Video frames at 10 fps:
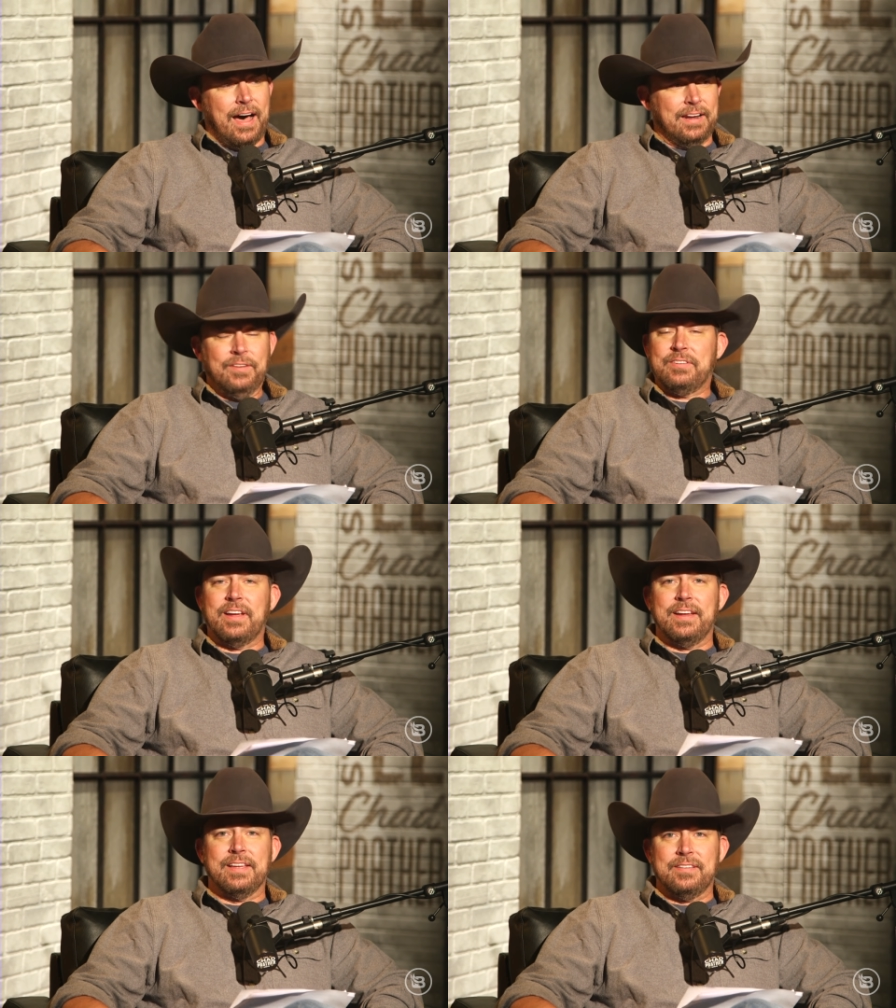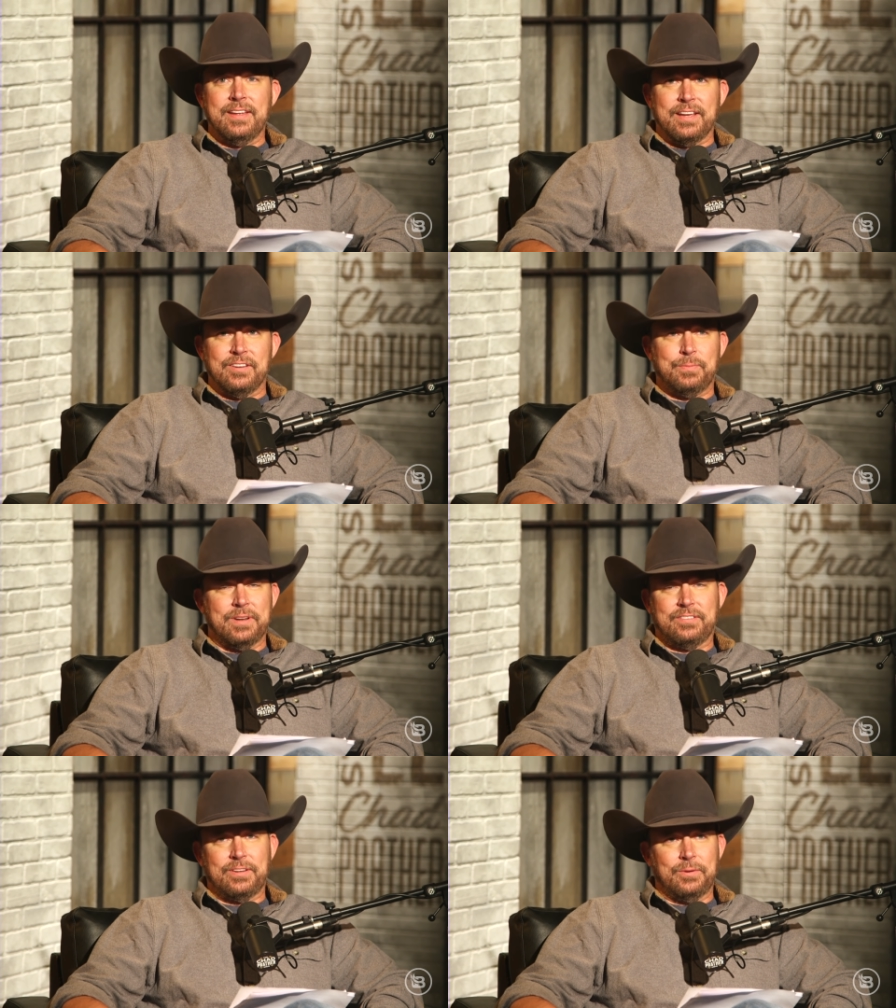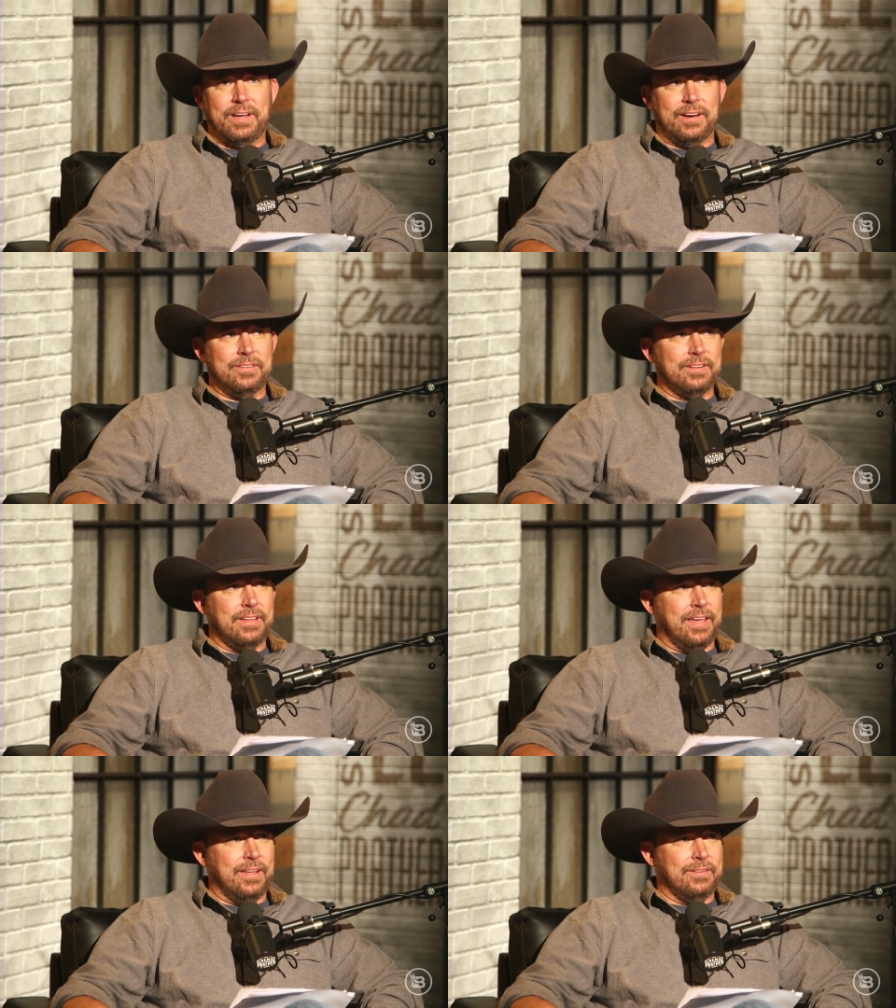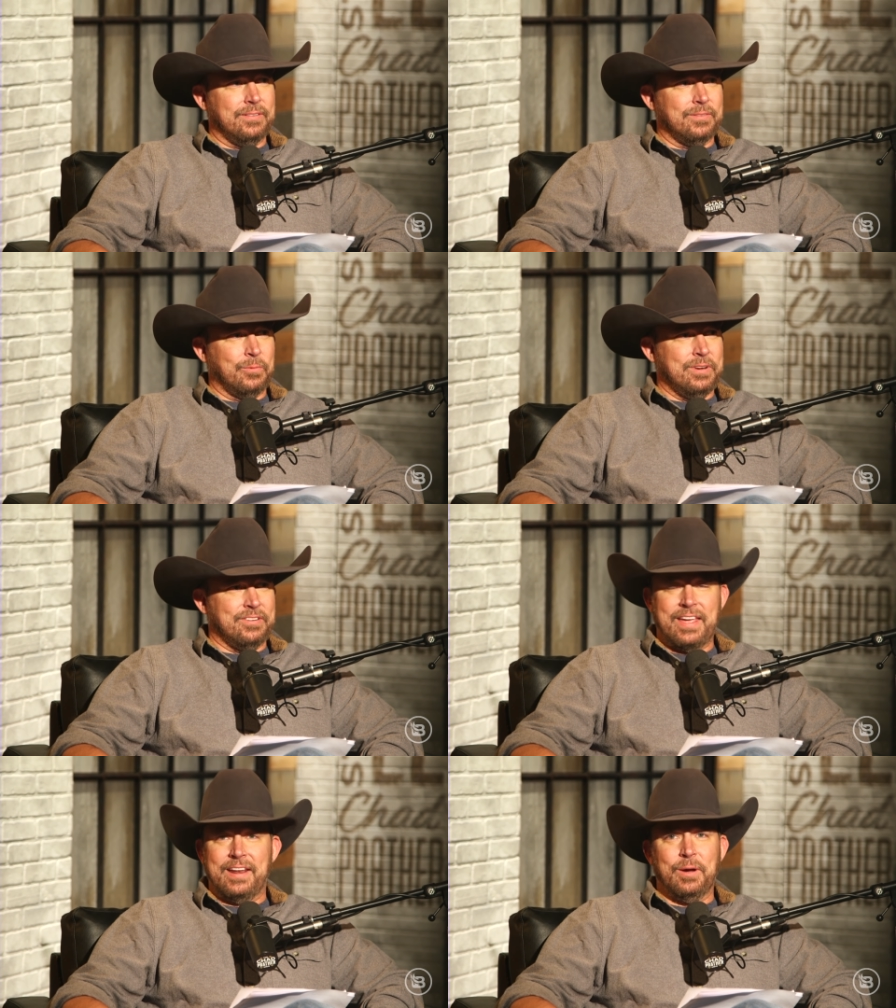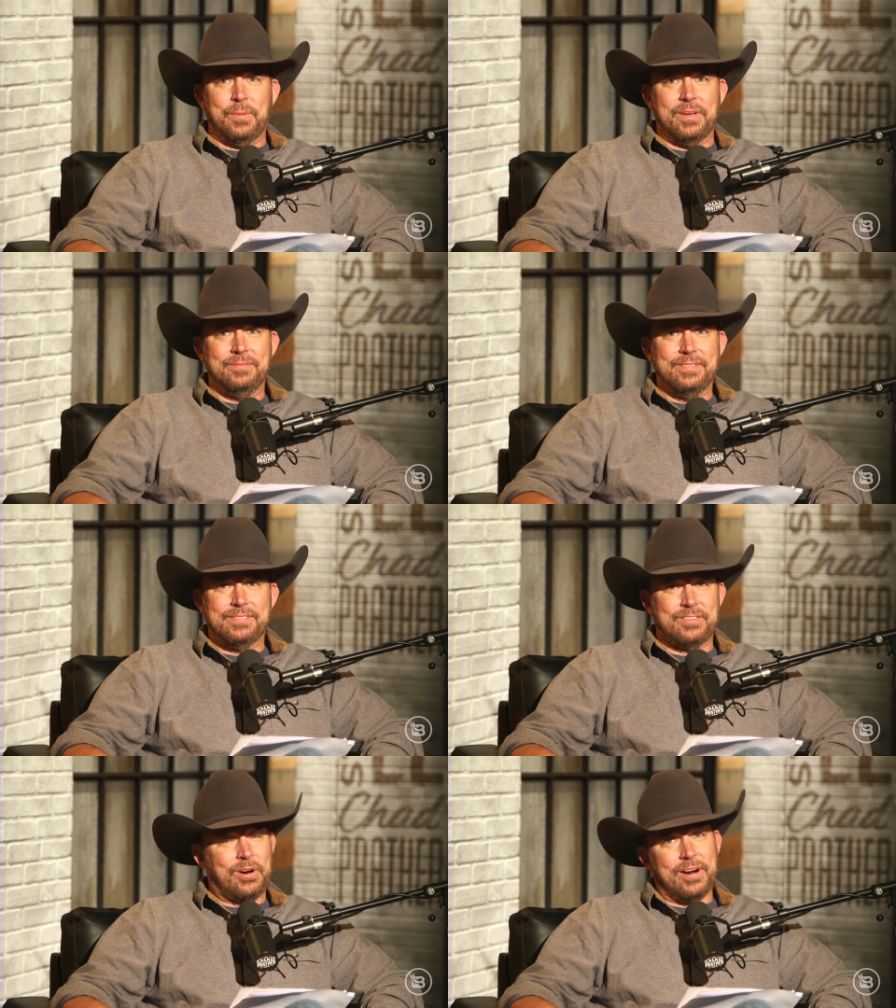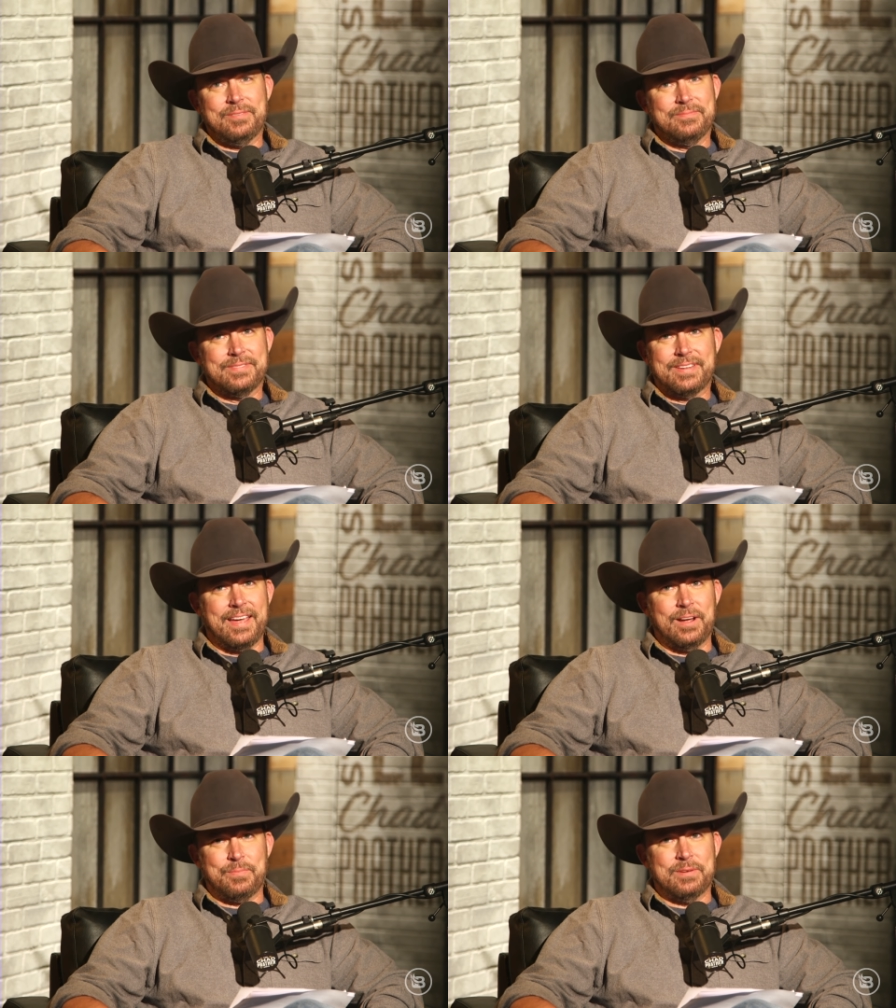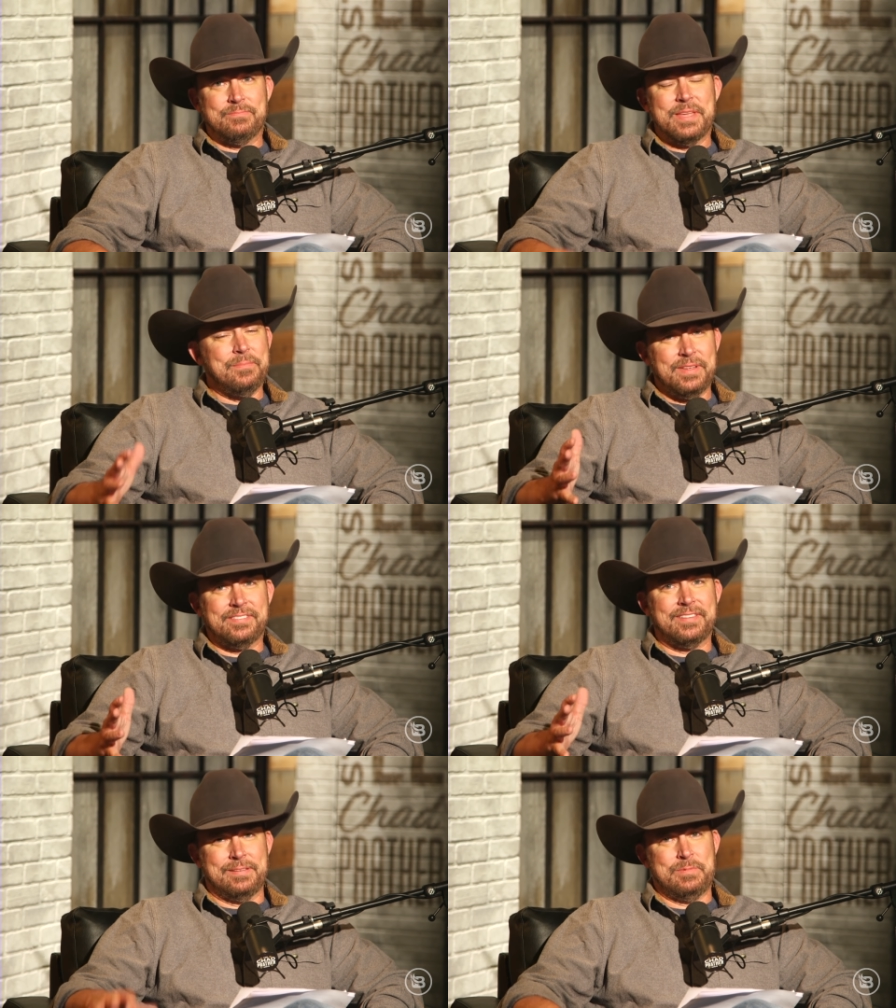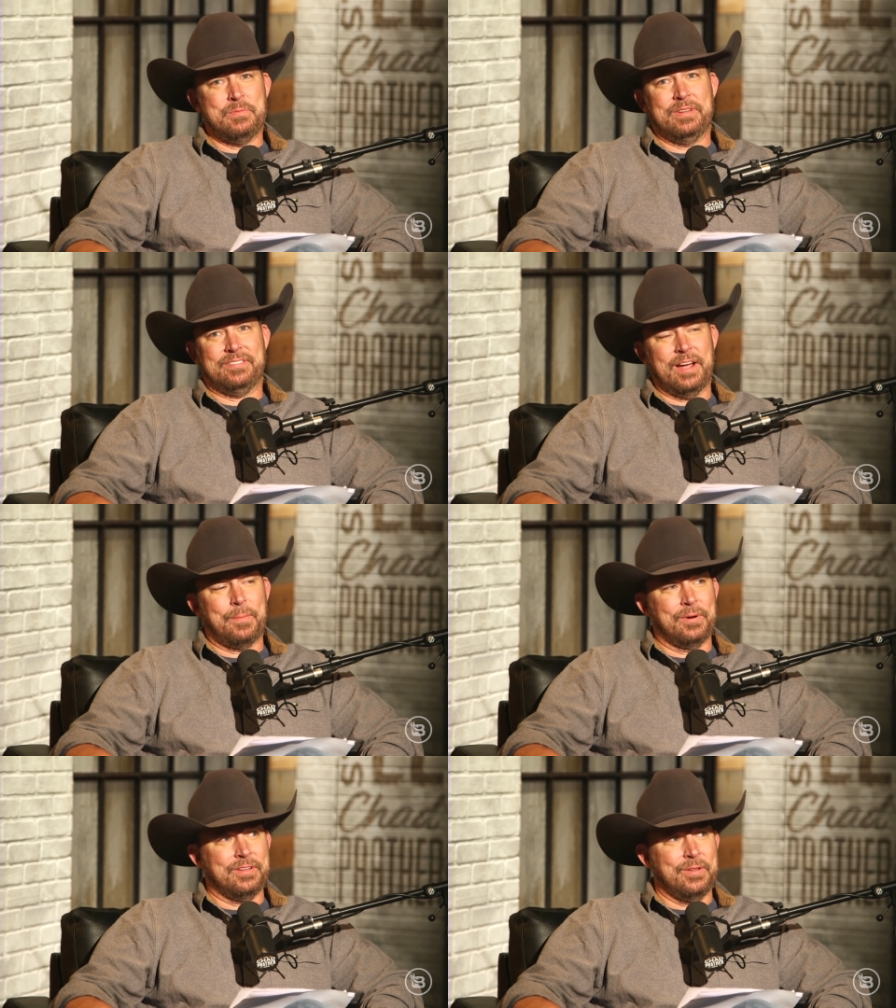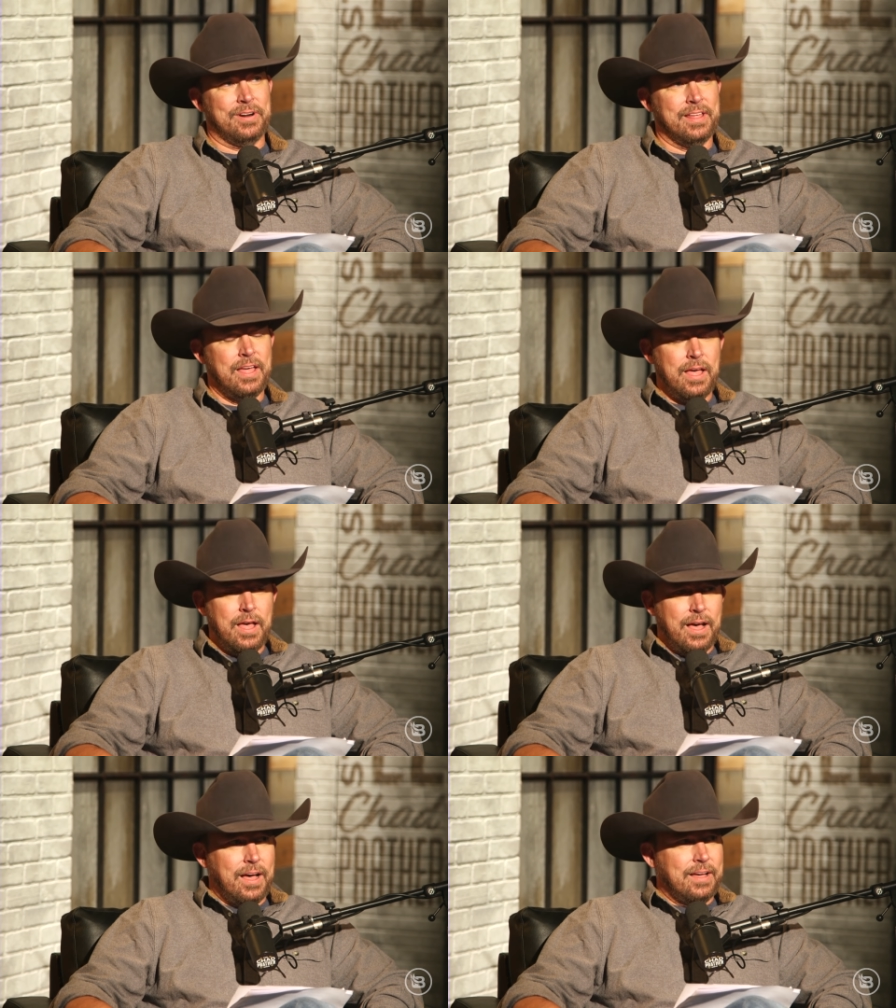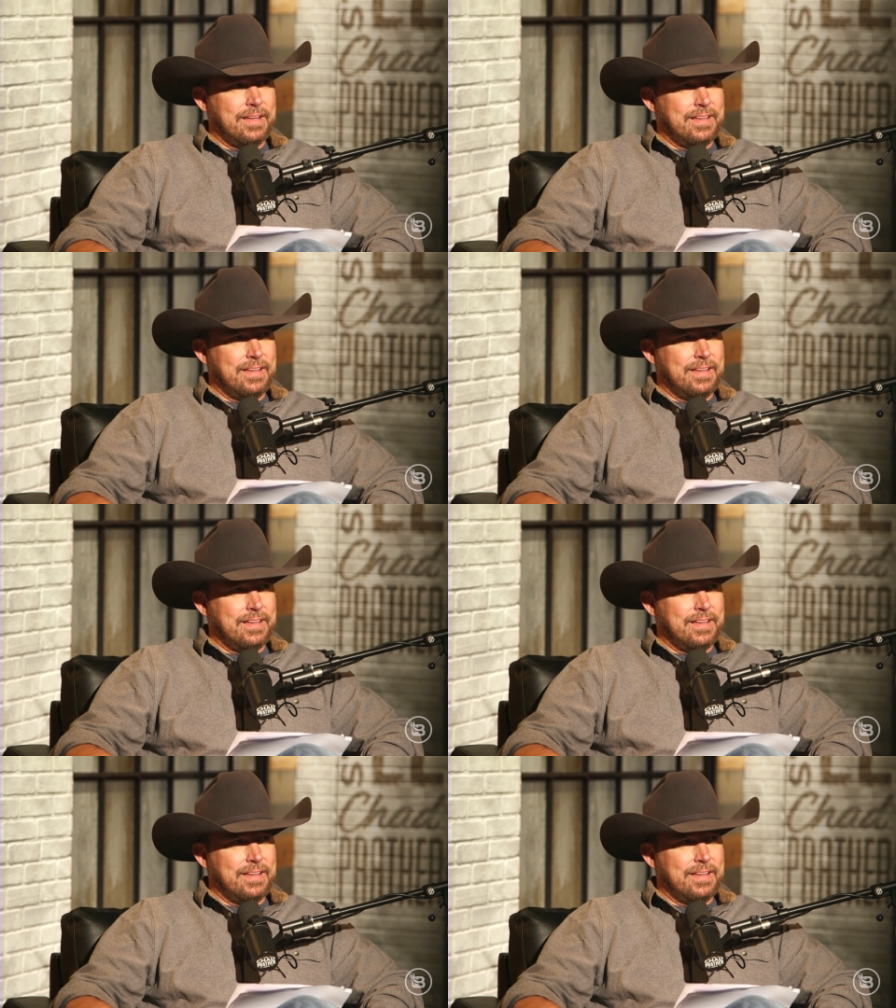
I'd love to tell you to get tickets, but it's sold out, yep. and we just can't help you. Sorry, can't help you. You missed you missed the opportunity. See if you can